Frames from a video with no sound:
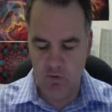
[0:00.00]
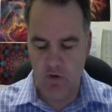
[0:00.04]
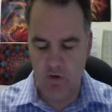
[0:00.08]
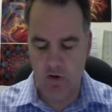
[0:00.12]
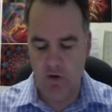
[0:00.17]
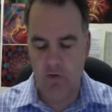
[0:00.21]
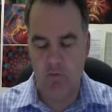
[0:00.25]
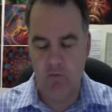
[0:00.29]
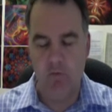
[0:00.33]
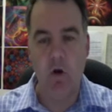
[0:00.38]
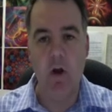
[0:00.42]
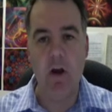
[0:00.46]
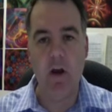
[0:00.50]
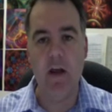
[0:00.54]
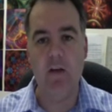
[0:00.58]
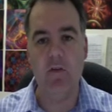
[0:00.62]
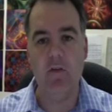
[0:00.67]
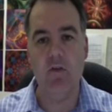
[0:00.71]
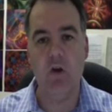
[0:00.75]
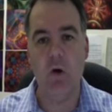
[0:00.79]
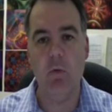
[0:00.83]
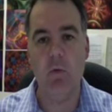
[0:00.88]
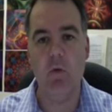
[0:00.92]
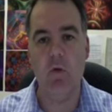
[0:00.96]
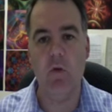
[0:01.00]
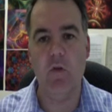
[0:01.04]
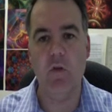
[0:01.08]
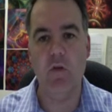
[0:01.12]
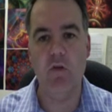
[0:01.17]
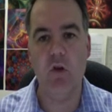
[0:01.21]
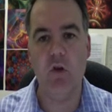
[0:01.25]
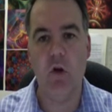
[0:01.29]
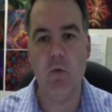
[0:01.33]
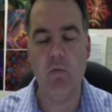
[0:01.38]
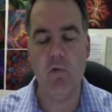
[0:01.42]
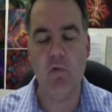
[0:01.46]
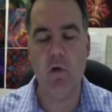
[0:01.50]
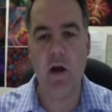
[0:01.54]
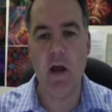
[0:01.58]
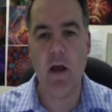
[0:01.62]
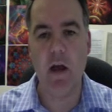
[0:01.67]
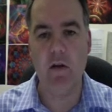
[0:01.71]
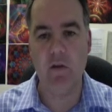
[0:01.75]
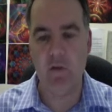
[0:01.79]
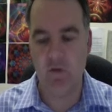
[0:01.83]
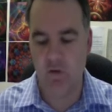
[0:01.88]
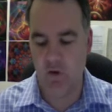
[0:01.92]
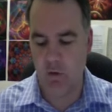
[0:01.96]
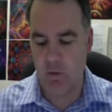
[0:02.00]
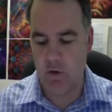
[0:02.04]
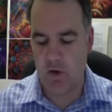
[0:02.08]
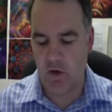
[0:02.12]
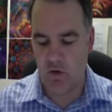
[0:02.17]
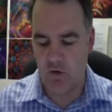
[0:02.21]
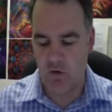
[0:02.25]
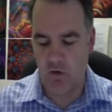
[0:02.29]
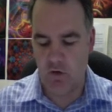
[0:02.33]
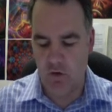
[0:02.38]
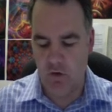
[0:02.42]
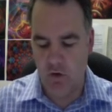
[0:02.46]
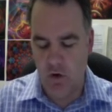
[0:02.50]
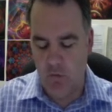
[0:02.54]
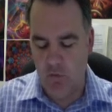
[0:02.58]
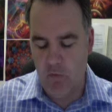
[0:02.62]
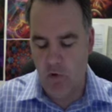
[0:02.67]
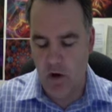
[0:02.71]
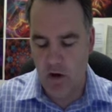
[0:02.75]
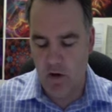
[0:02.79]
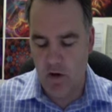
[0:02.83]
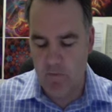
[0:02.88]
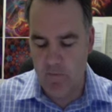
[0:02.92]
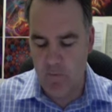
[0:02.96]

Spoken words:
Now on the right hand side we've got the dot product, so we can do the dot product.